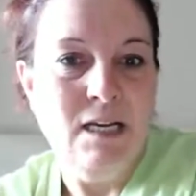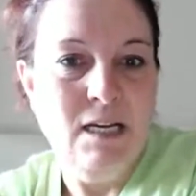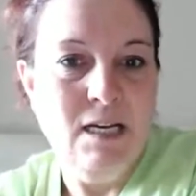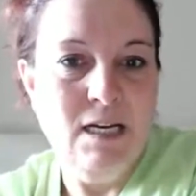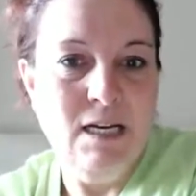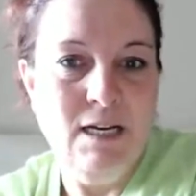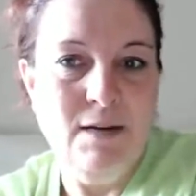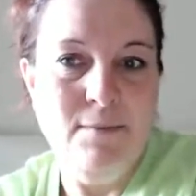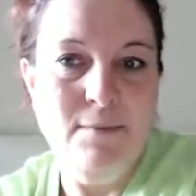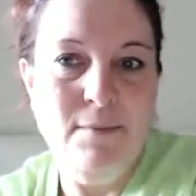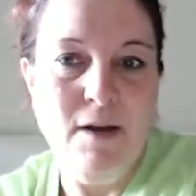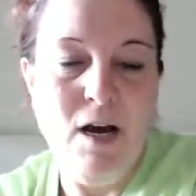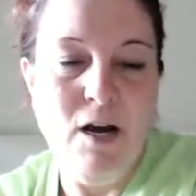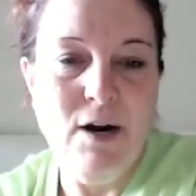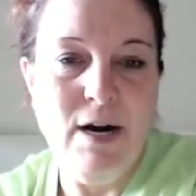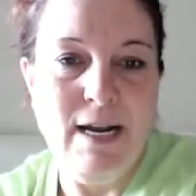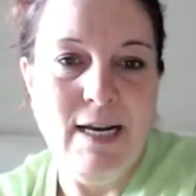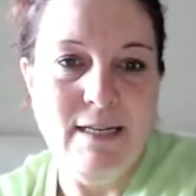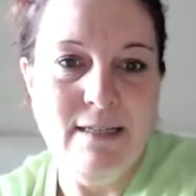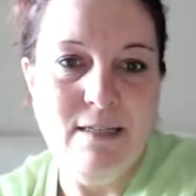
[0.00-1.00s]
All
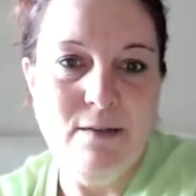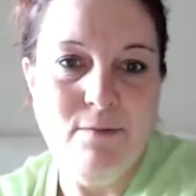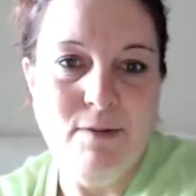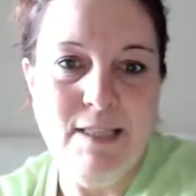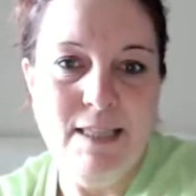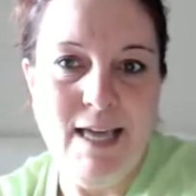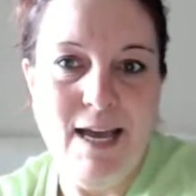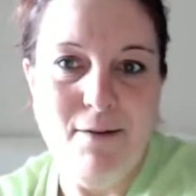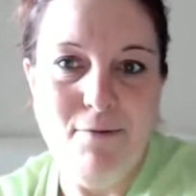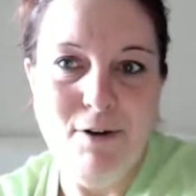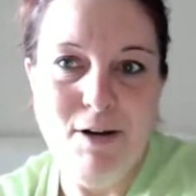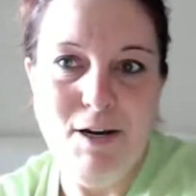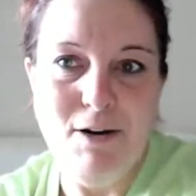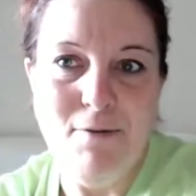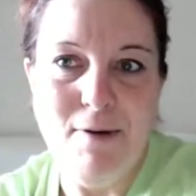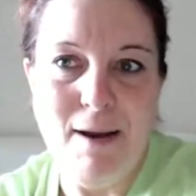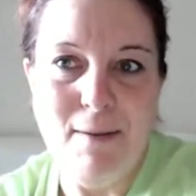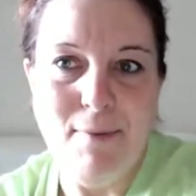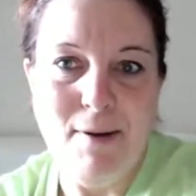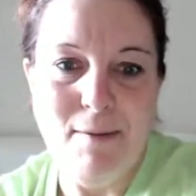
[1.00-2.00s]
right. With that, we're going
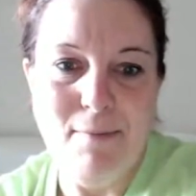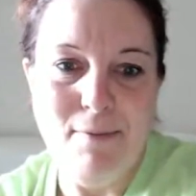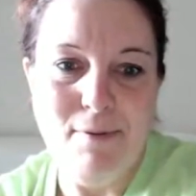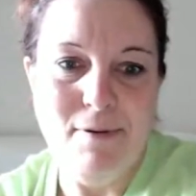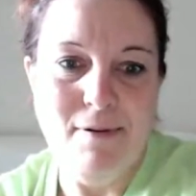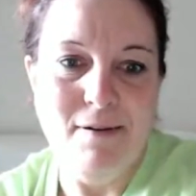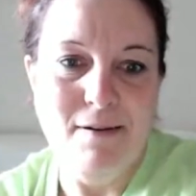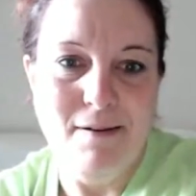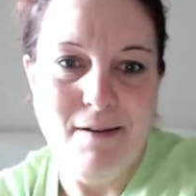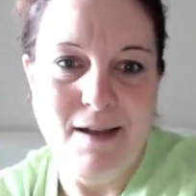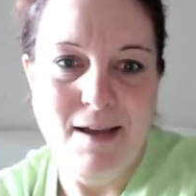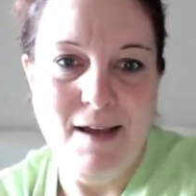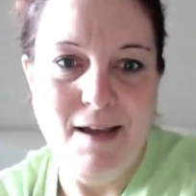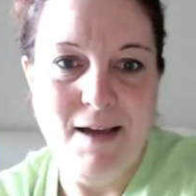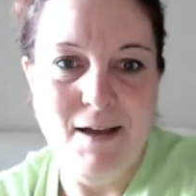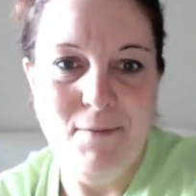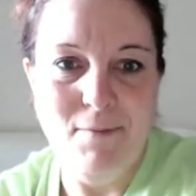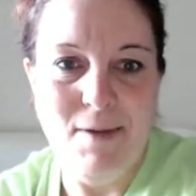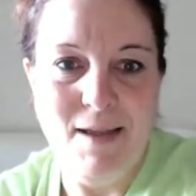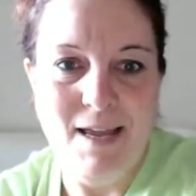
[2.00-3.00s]
to wrap up,
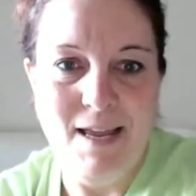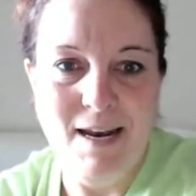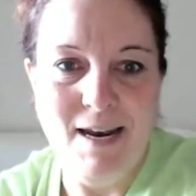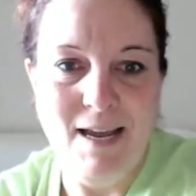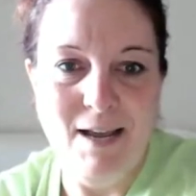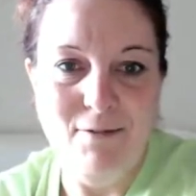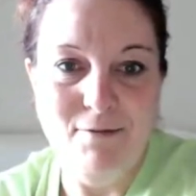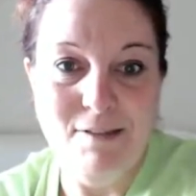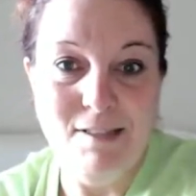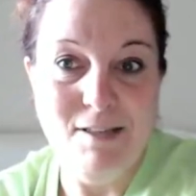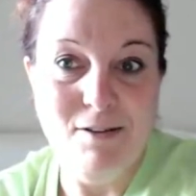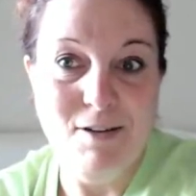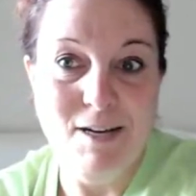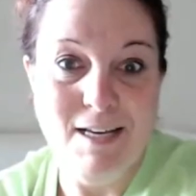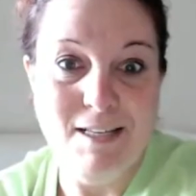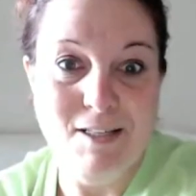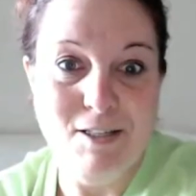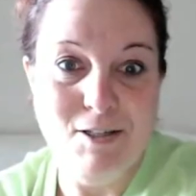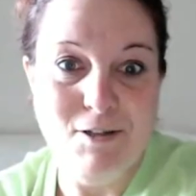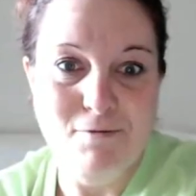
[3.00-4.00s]
and I will see you
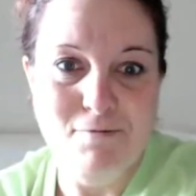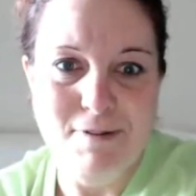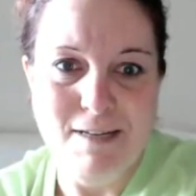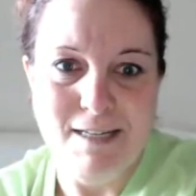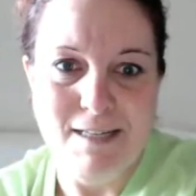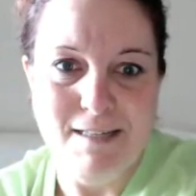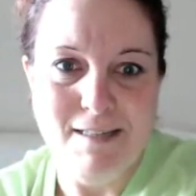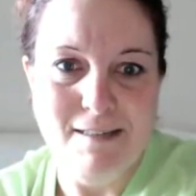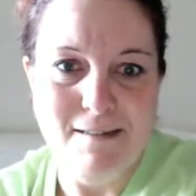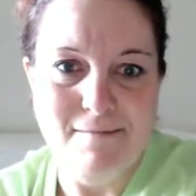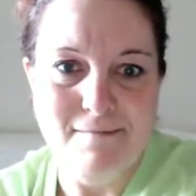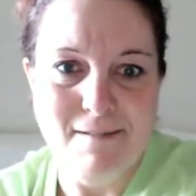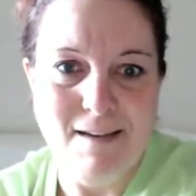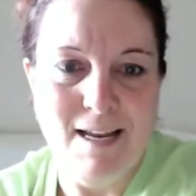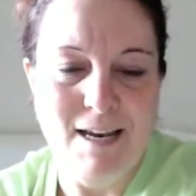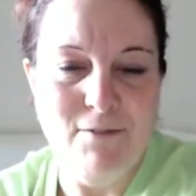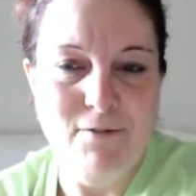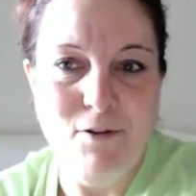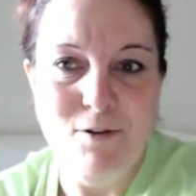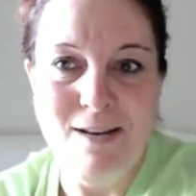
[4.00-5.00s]
guys in 2 weeks.
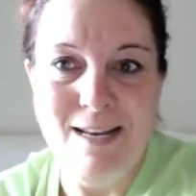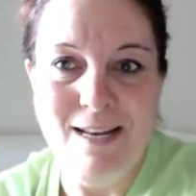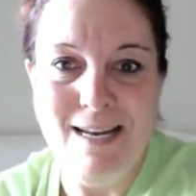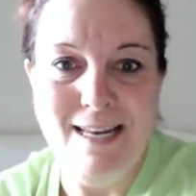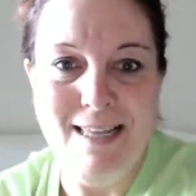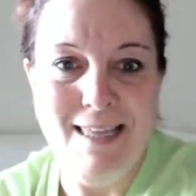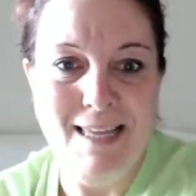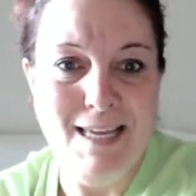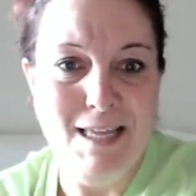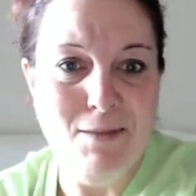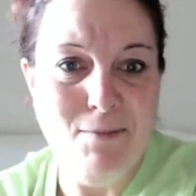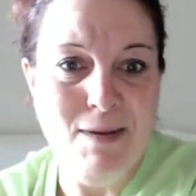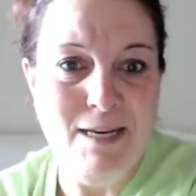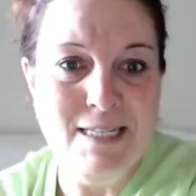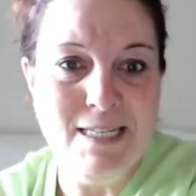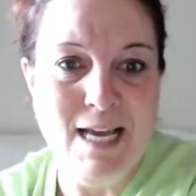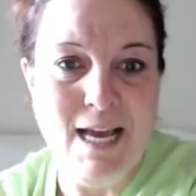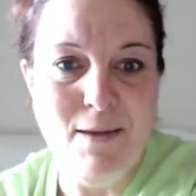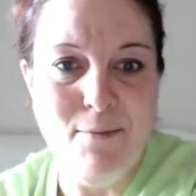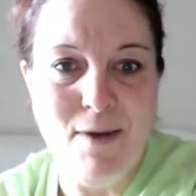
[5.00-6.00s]
And if you need anything in the
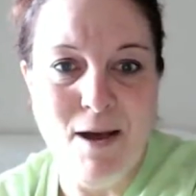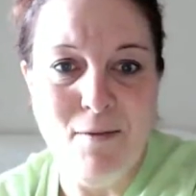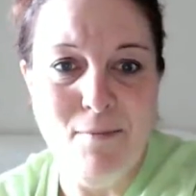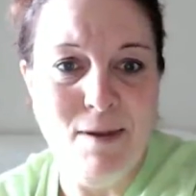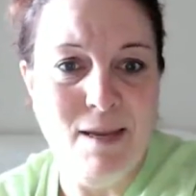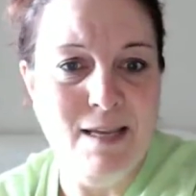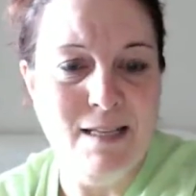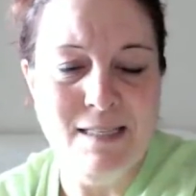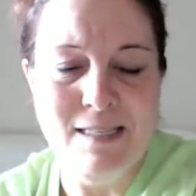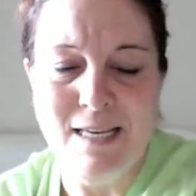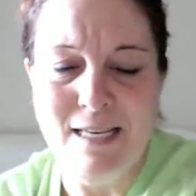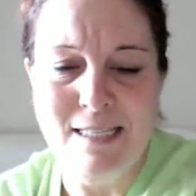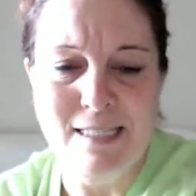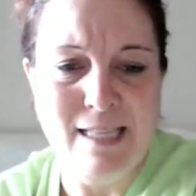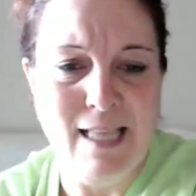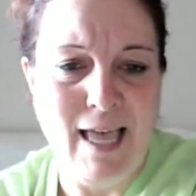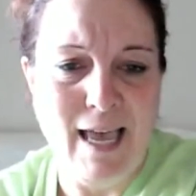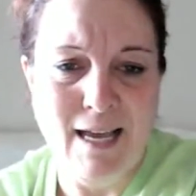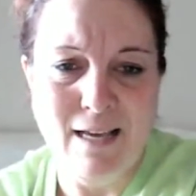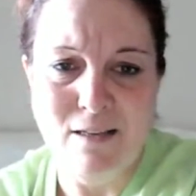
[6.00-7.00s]
meantime, I'll be
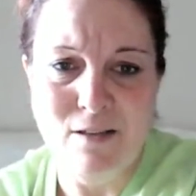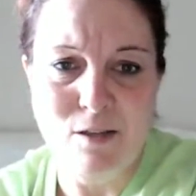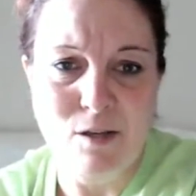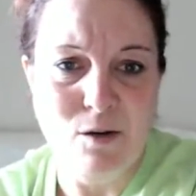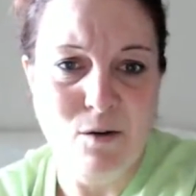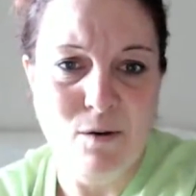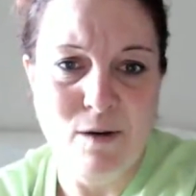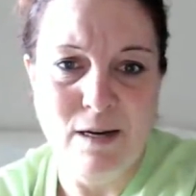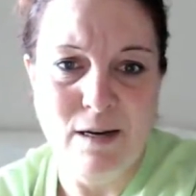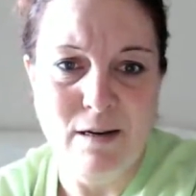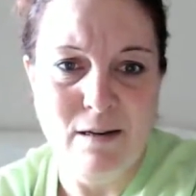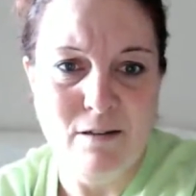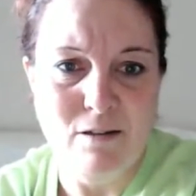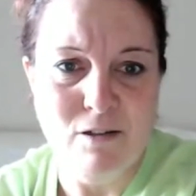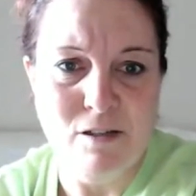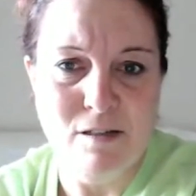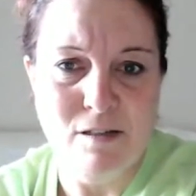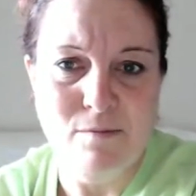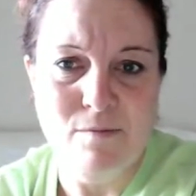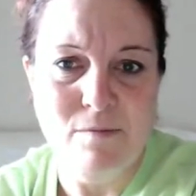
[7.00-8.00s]
inside Slack. So
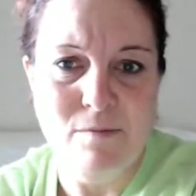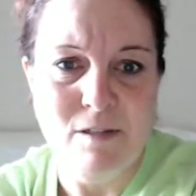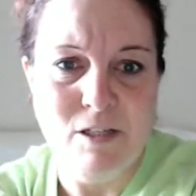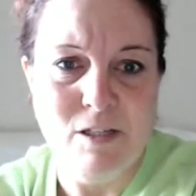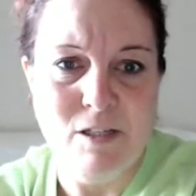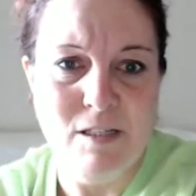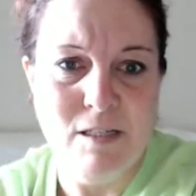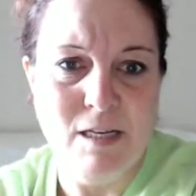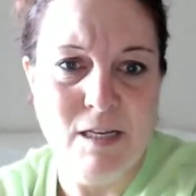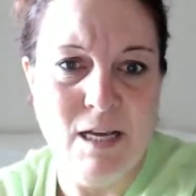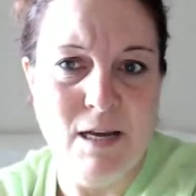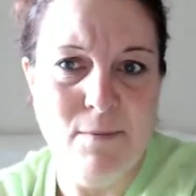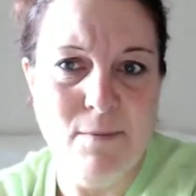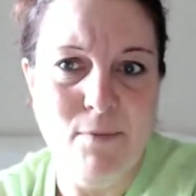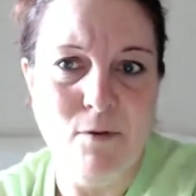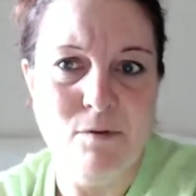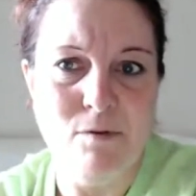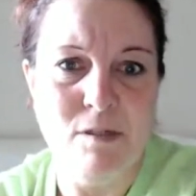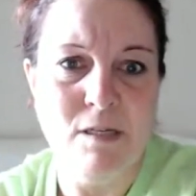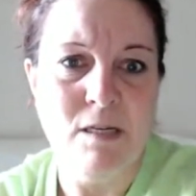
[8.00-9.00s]
just
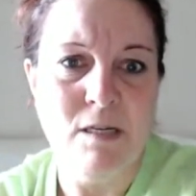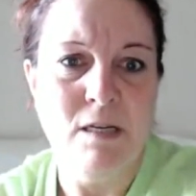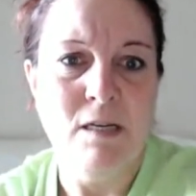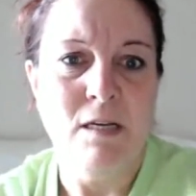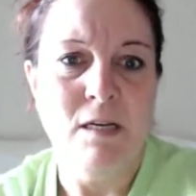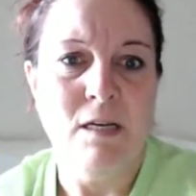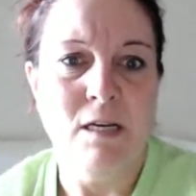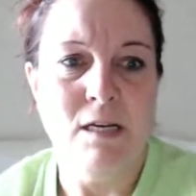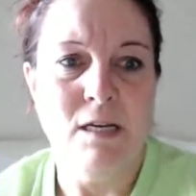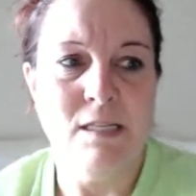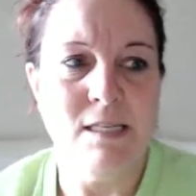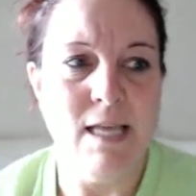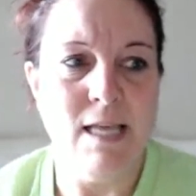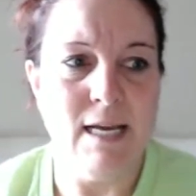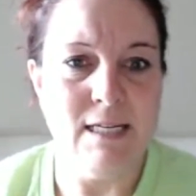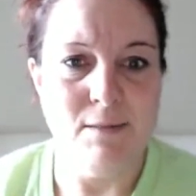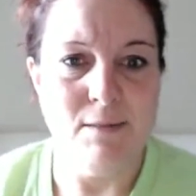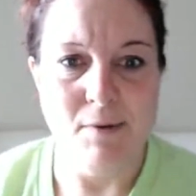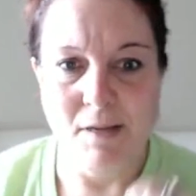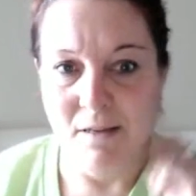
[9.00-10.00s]
post in
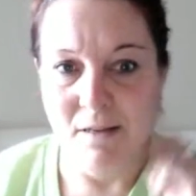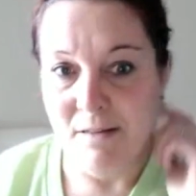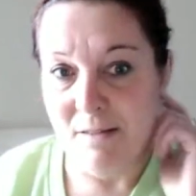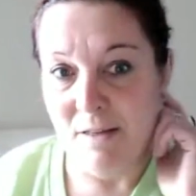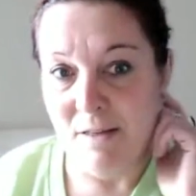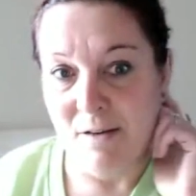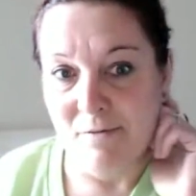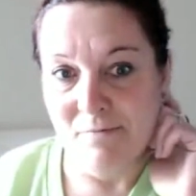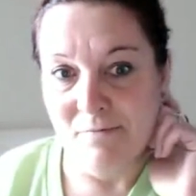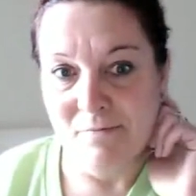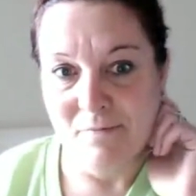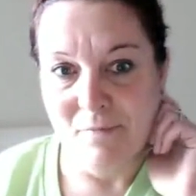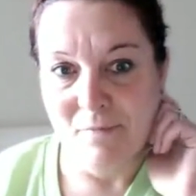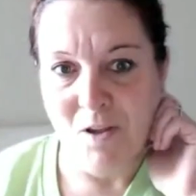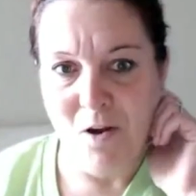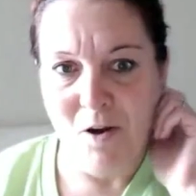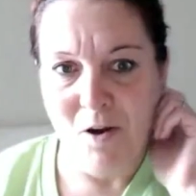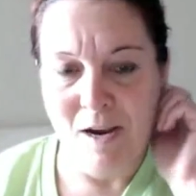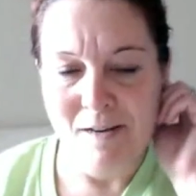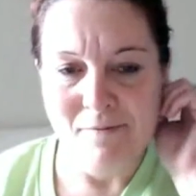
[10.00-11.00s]
Slack to me. So all
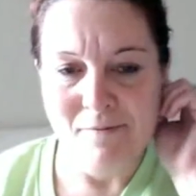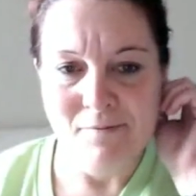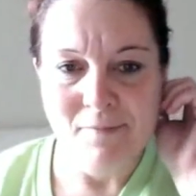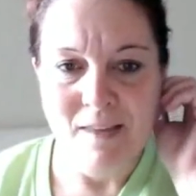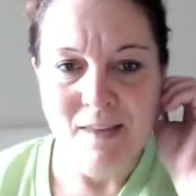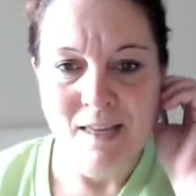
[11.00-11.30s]
right.